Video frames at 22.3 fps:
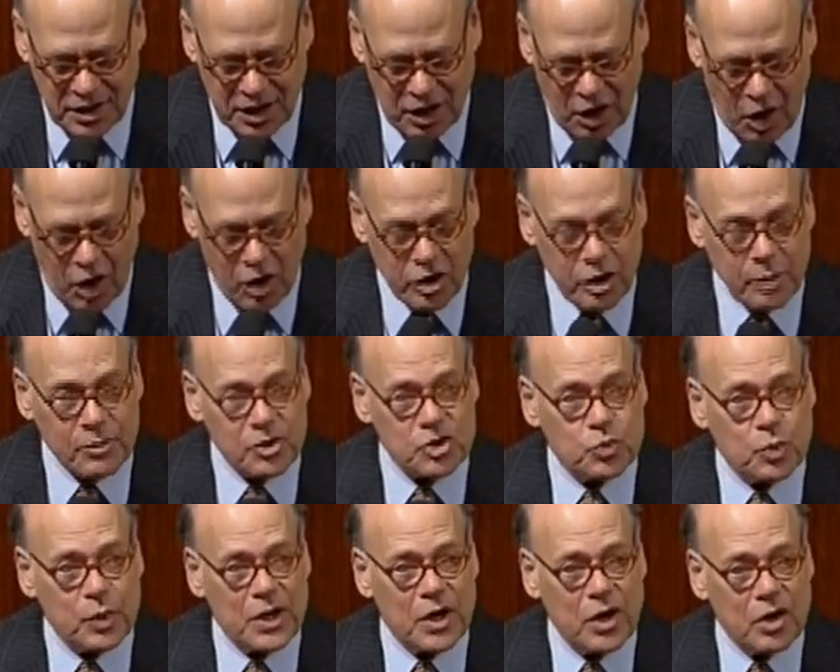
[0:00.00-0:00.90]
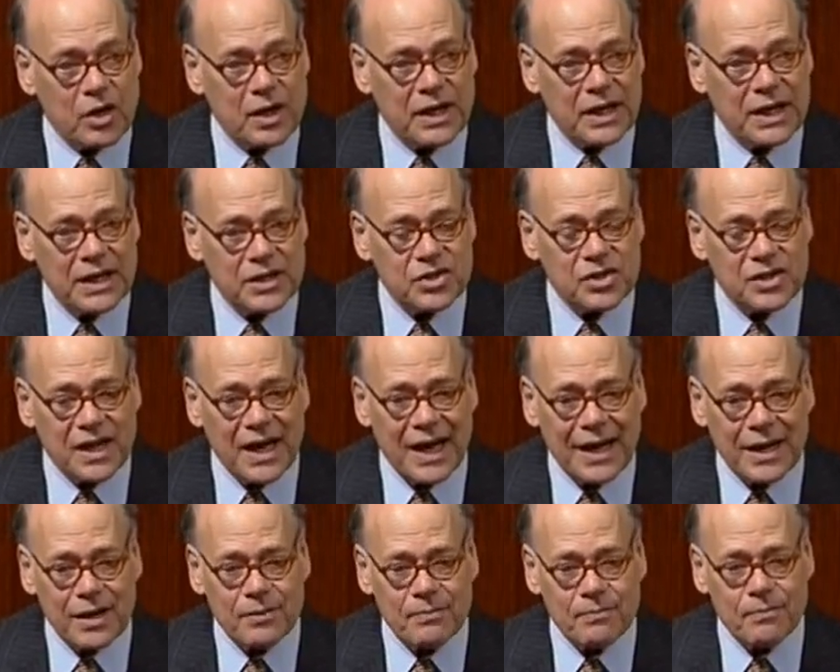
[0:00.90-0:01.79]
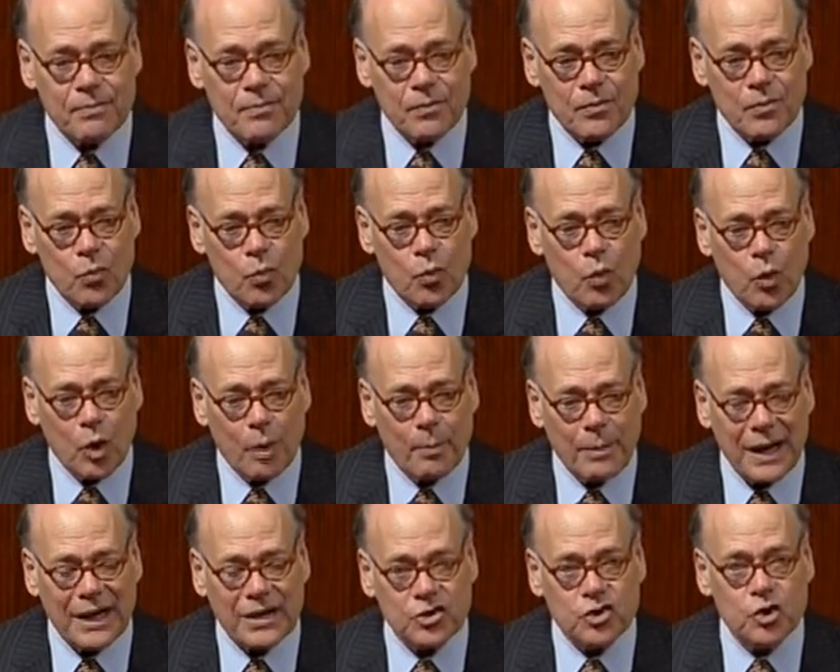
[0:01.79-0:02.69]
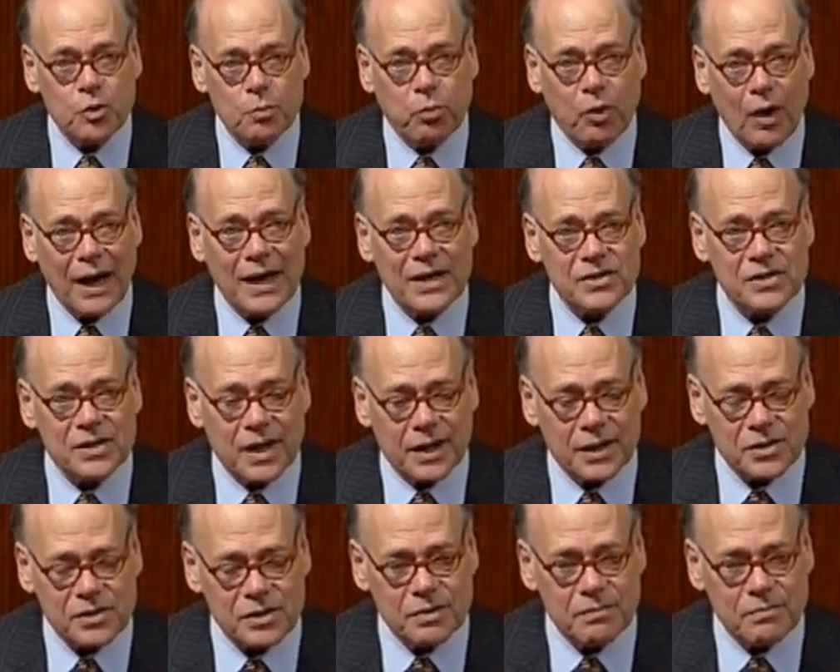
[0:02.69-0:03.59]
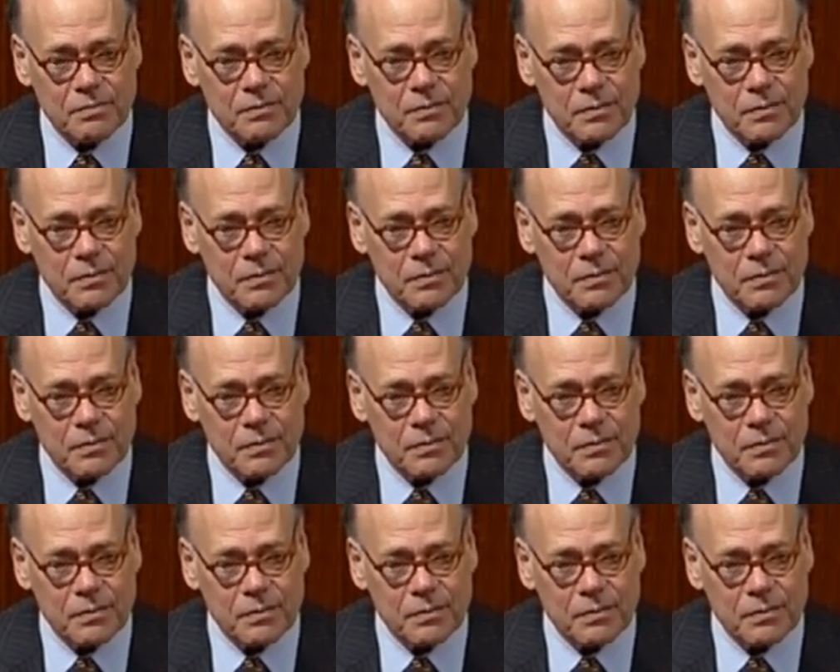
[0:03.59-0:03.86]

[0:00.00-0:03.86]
The arguments we heard against that were about due process.